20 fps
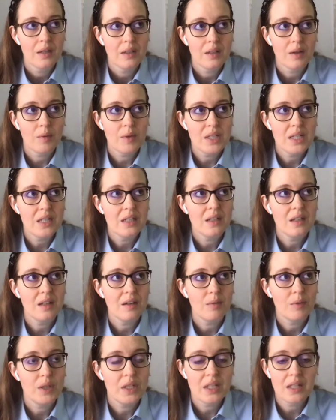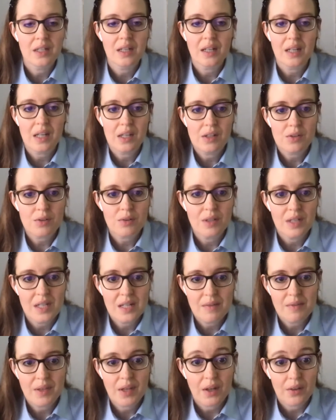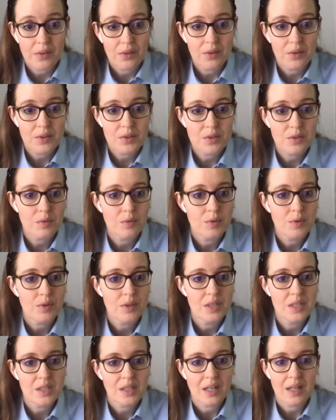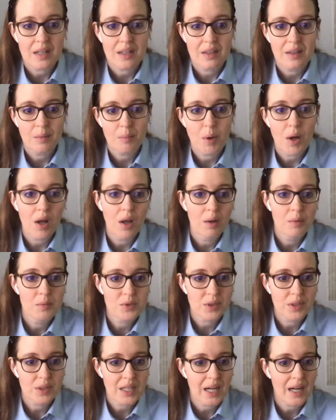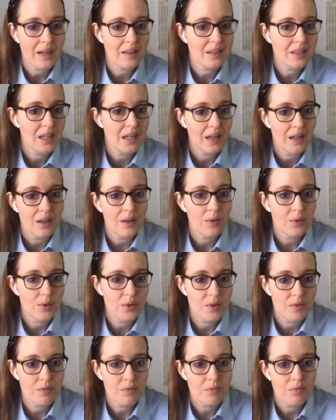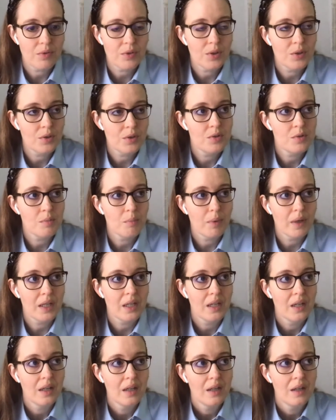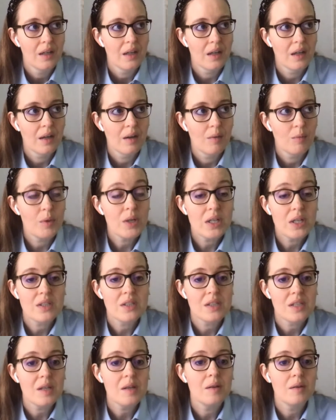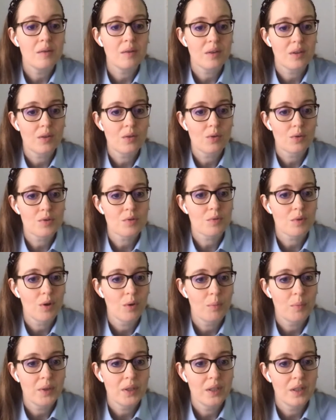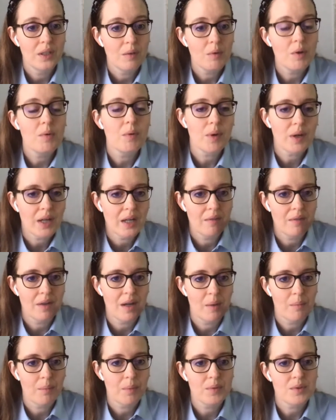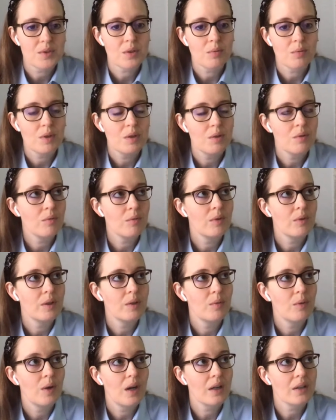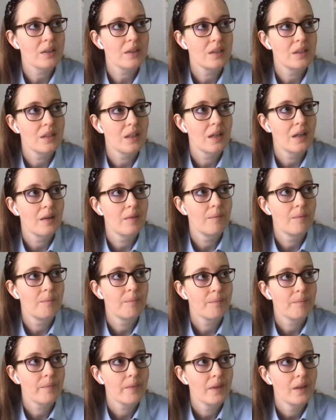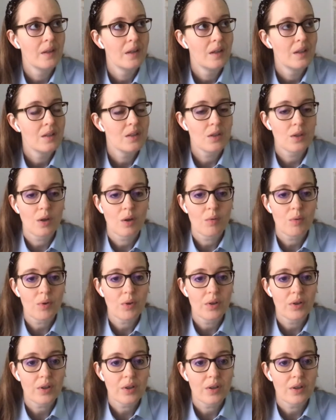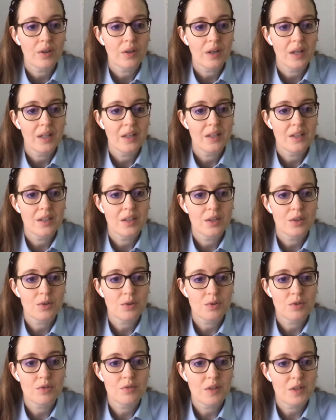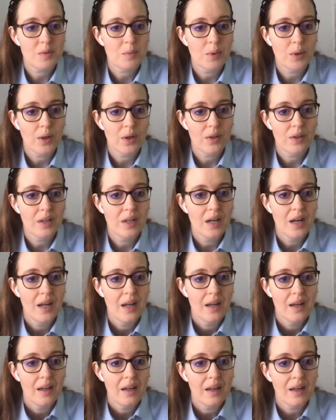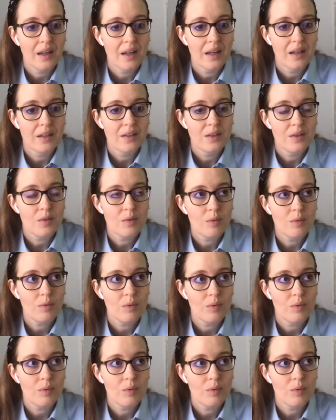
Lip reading: we did not enter any of the other conservatories like the palms or the cacti or the ferns, but we could see the doors were open. We were kind of up, so we walked to the overlook and to the children's vegetable garden and